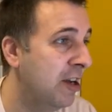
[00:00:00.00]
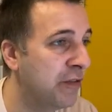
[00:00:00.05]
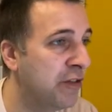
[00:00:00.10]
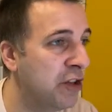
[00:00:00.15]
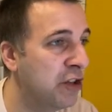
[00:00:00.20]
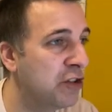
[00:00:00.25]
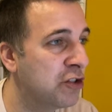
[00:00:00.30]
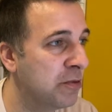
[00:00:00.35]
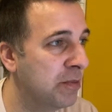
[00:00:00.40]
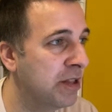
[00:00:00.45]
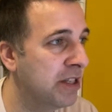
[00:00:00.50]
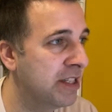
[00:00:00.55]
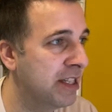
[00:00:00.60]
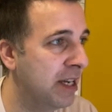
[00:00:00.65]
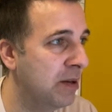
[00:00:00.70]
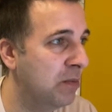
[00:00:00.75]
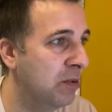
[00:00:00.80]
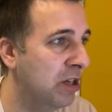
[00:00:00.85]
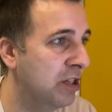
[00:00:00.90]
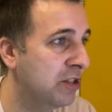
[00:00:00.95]
Use some of the
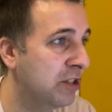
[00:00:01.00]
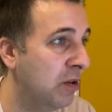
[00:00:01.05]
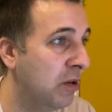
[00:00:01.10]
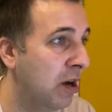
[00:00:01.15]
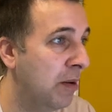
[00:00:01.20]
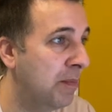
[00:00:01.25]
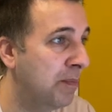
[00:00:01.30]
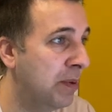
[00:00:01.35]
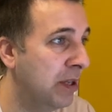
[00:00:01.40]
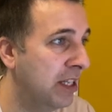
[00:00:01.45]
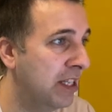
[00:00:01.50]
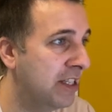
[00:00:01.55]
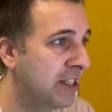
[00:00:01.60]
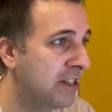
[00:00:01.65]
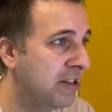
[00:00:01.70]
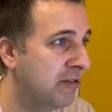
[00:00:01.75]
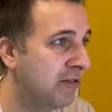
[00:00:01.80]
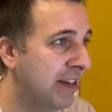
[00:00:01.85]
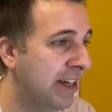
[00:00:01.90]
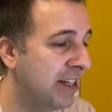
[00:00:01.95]
same words, so ability
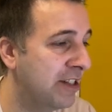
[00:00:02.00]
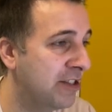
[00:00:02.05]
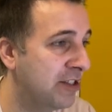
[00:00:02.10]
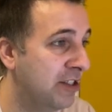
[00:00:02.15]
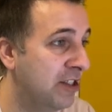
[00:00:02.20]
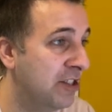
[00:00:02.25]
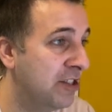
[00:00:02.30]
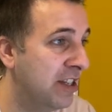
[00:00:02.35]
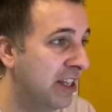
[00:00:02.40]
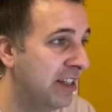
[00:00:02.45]
to research.